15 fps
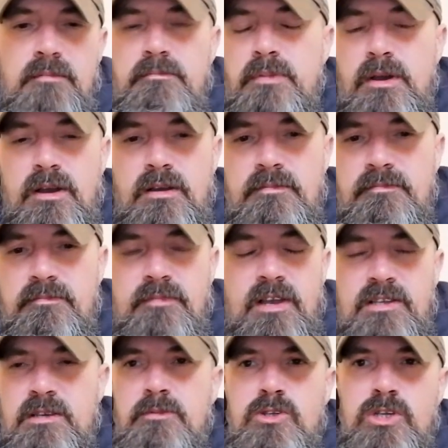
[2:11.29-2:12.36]
but
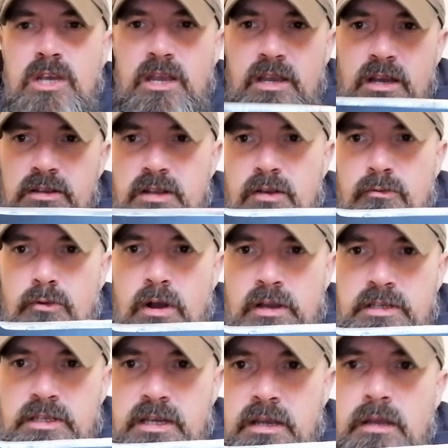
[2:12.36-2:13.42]
as a machete, I don't
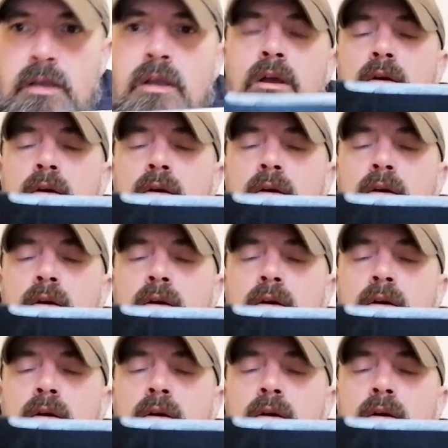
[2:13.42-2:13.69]
rate it.